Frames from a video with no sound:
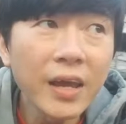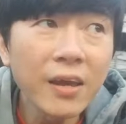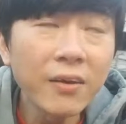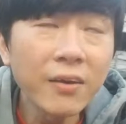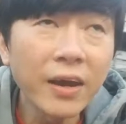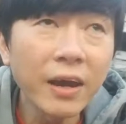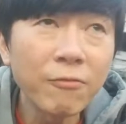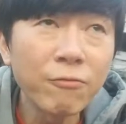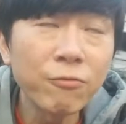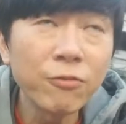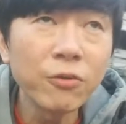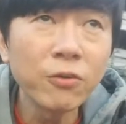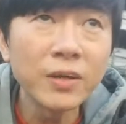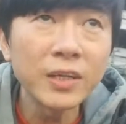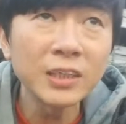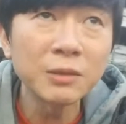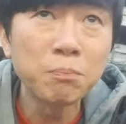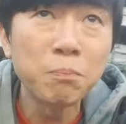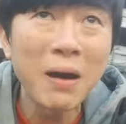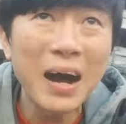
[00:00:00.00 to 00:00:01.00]
you can feel
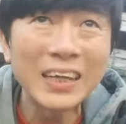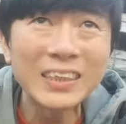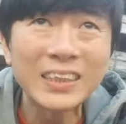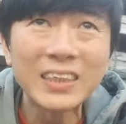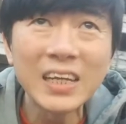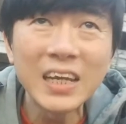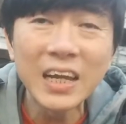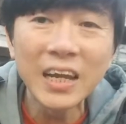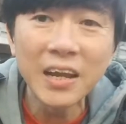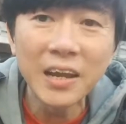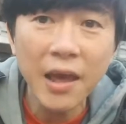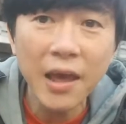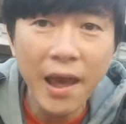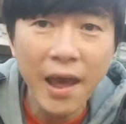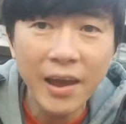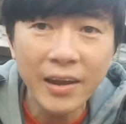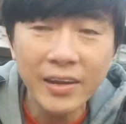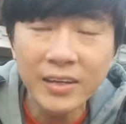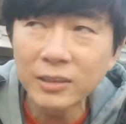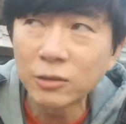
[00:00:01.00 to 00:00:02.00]
this buzzing in the
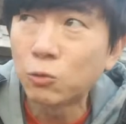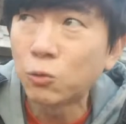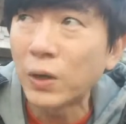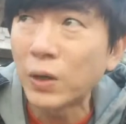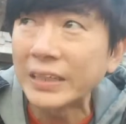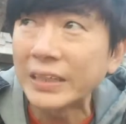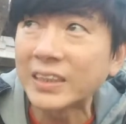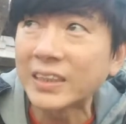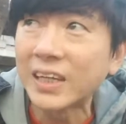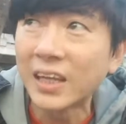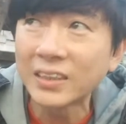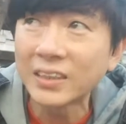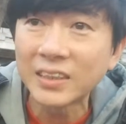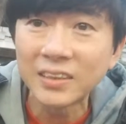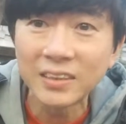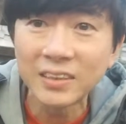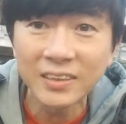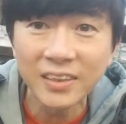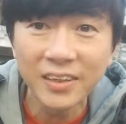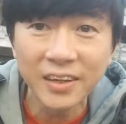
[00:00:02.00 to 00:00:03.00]
air, this
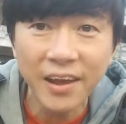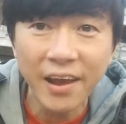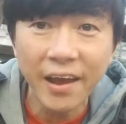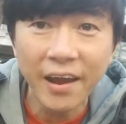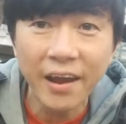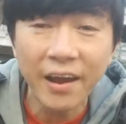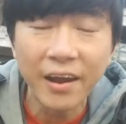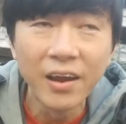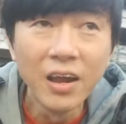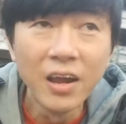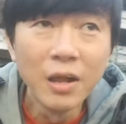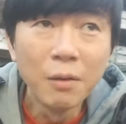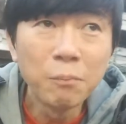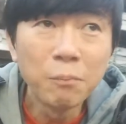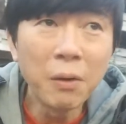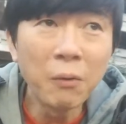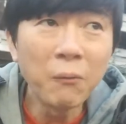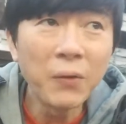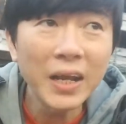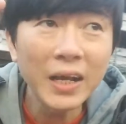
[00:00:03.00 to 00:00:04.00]
restlessness in the air.
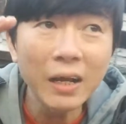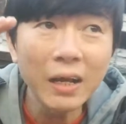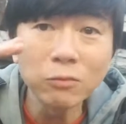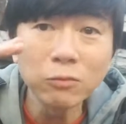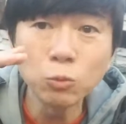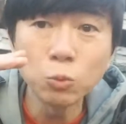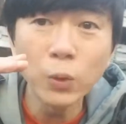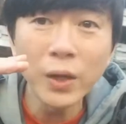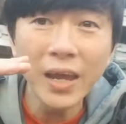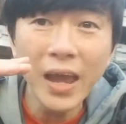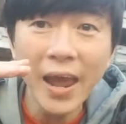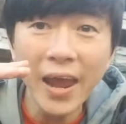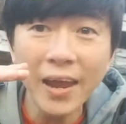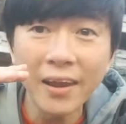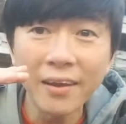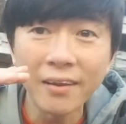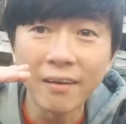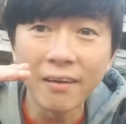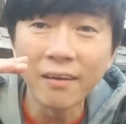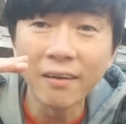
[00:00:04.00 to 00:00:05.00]
But when it comes
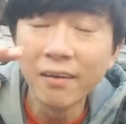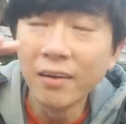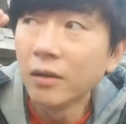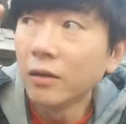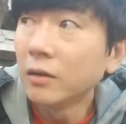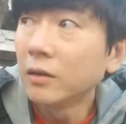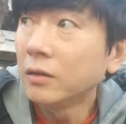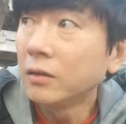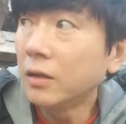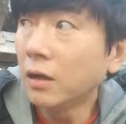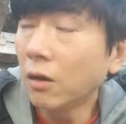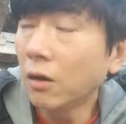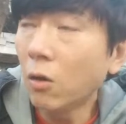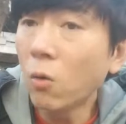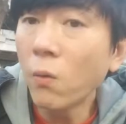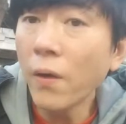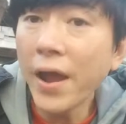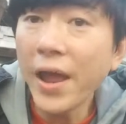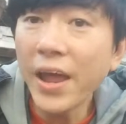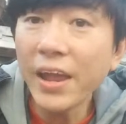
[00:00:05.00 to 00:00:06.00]
weekend, yeah, the
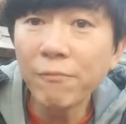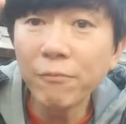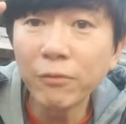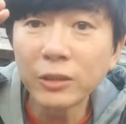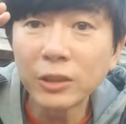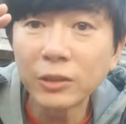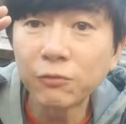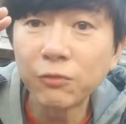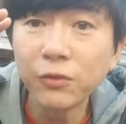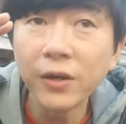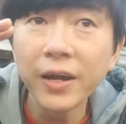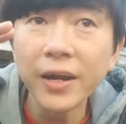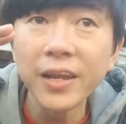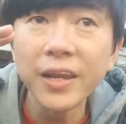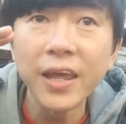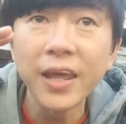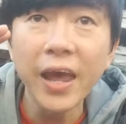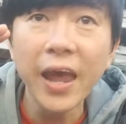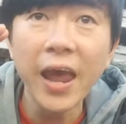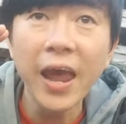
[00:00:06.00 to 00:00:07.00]
whole atmosphere
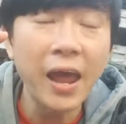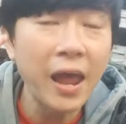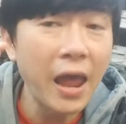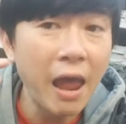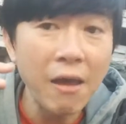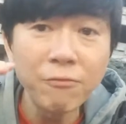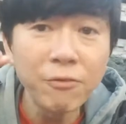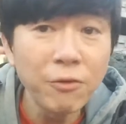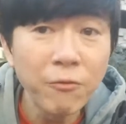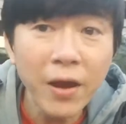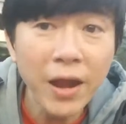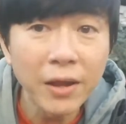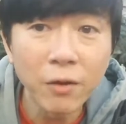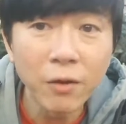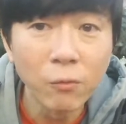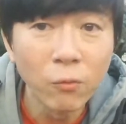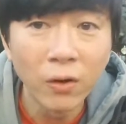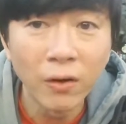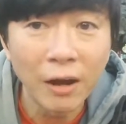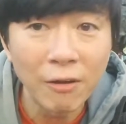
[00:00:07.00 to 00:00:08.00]
in the air, everywhere in
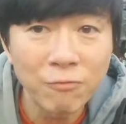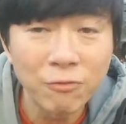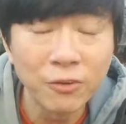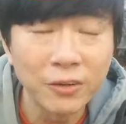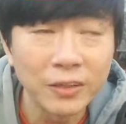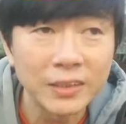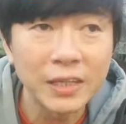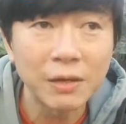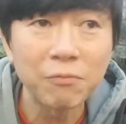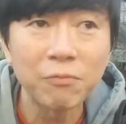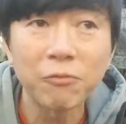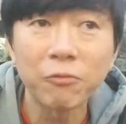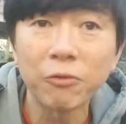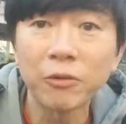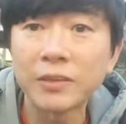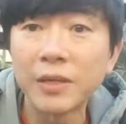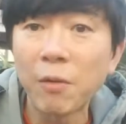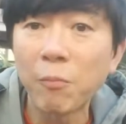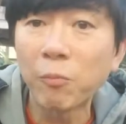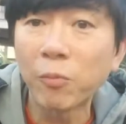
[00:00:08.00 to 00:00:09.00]
the world, I feel the
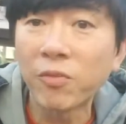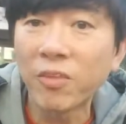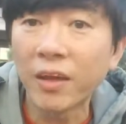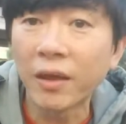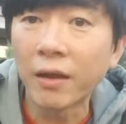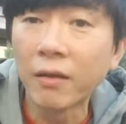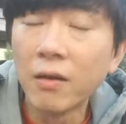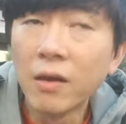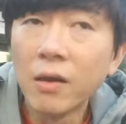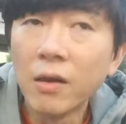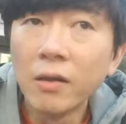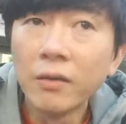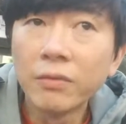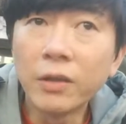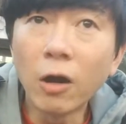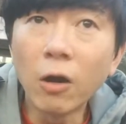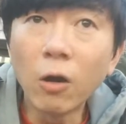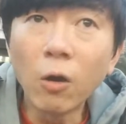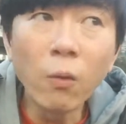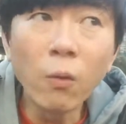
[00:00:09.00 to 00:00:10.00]
same thing.
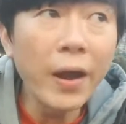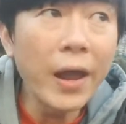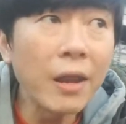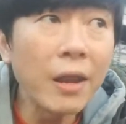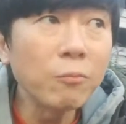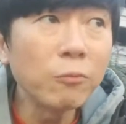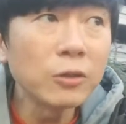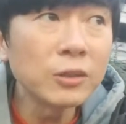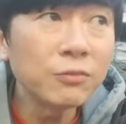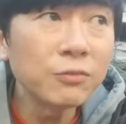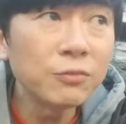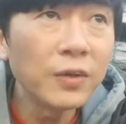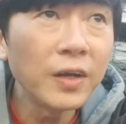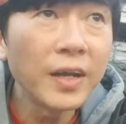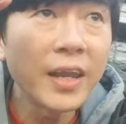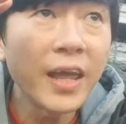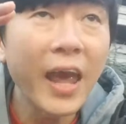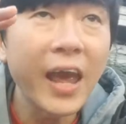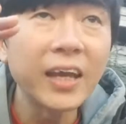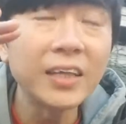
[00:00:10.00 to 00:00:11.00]
The whole
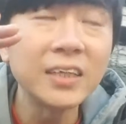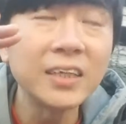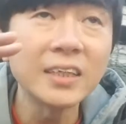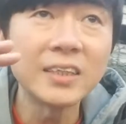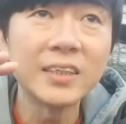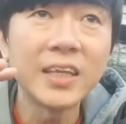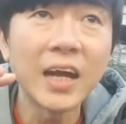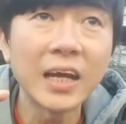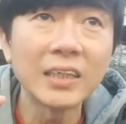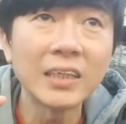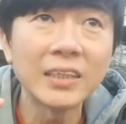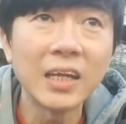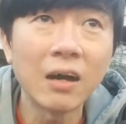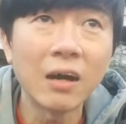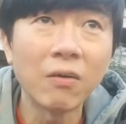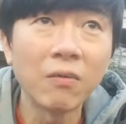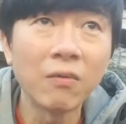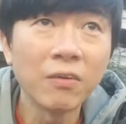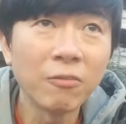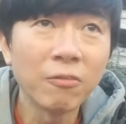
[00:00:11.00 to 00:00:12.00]
atmosphere in the air just dies
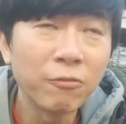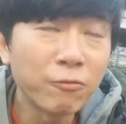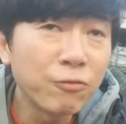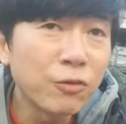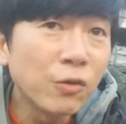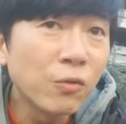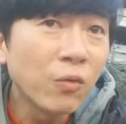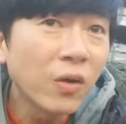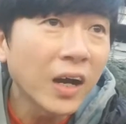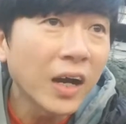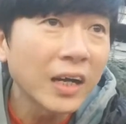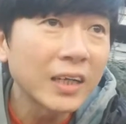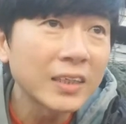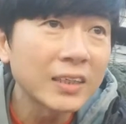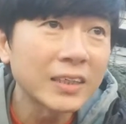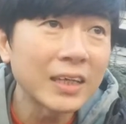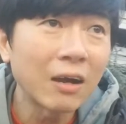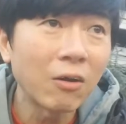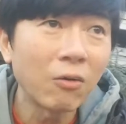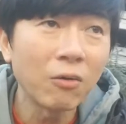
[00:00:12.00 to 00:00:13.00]
down. Fewer
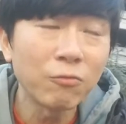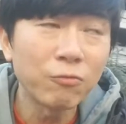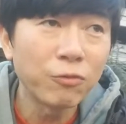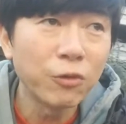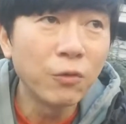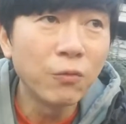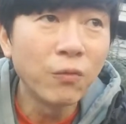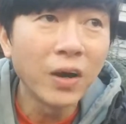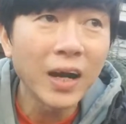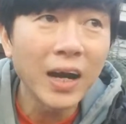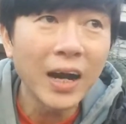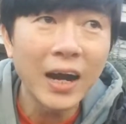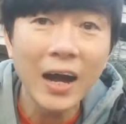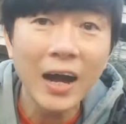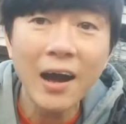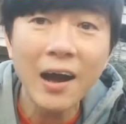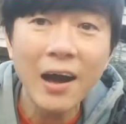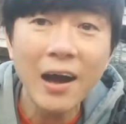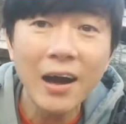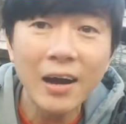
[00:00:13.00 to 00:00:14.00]
sound, fewer
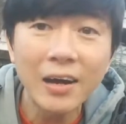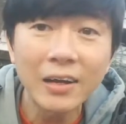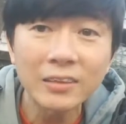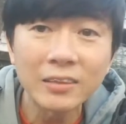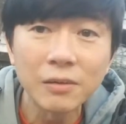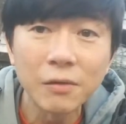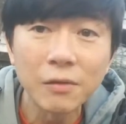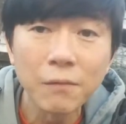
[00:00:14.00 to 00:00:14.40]
cars,